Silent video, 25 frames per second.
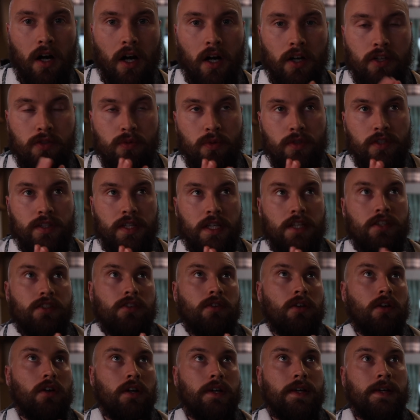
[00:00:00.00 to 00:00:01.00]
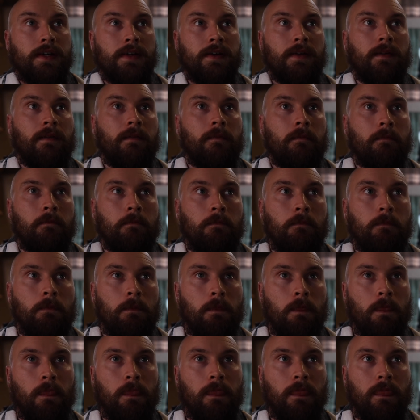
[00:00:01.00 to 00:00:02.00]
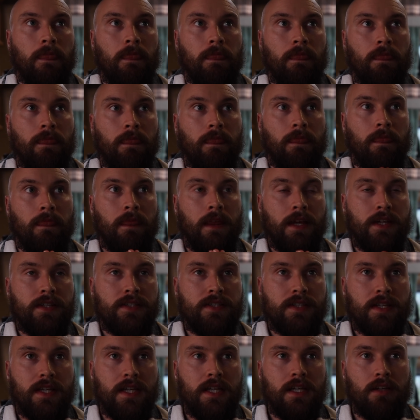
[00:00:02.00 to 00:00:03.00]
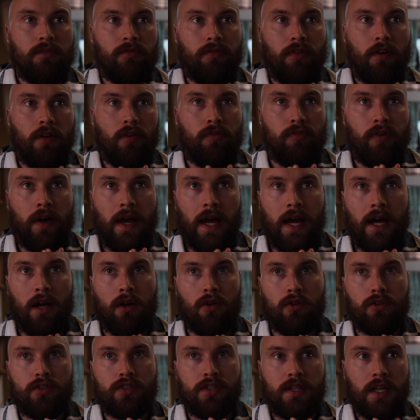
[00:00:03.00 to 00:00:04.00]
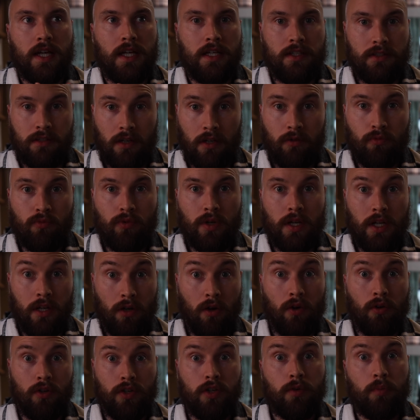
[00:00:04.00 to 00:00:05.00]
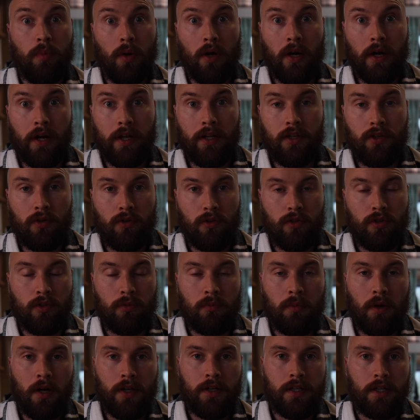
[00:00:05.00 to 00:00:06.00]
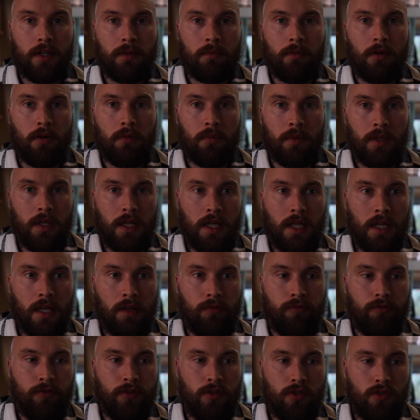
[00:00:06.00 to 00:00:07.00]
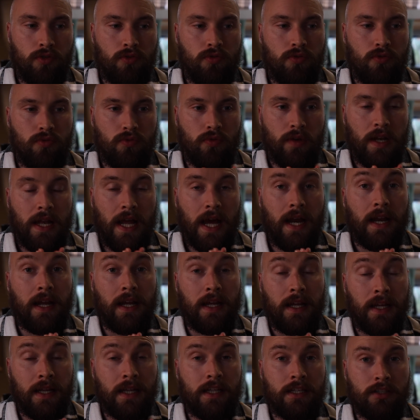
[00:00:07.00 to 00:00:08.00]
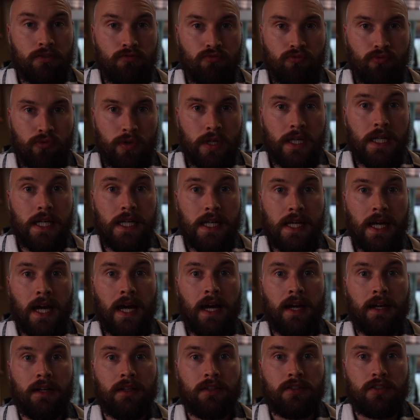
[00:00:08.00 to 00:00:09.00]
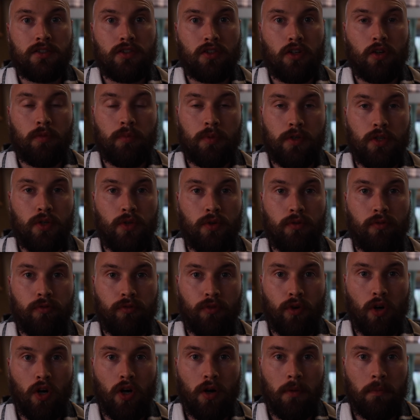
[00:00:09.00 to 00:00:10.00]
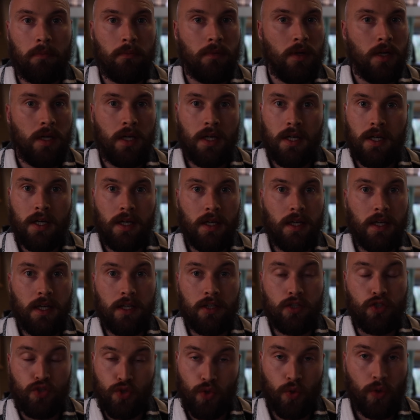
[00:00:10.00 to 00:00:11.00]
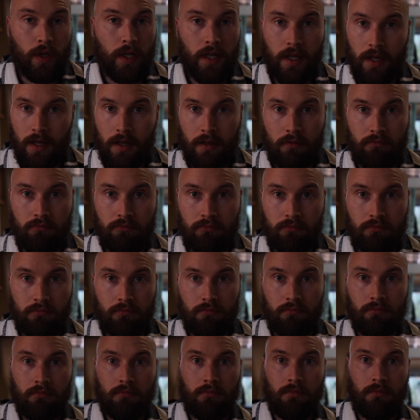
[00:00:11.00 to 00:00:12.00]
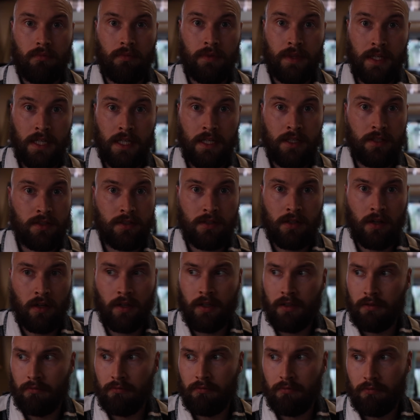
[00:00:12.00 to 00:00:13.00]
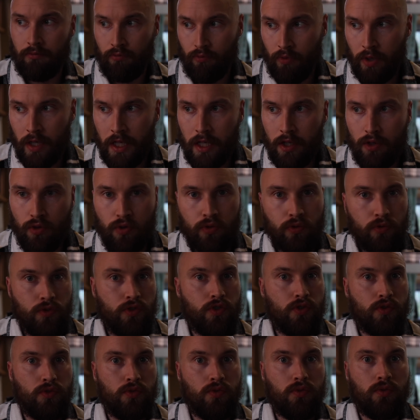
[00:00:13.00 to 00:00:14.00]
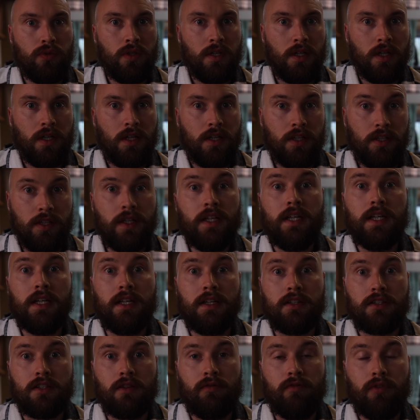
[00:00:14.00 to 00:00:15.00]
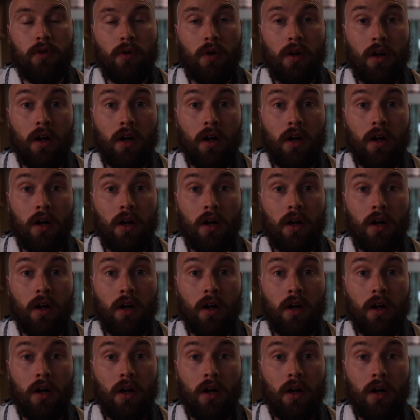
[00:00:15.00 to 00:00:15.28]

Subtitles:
I just want to say to you, like, this thing of hair loss that is, like, really occupying your mind at the moment, if you let it, this really can stop you from enjoying these, like, really crucial years of your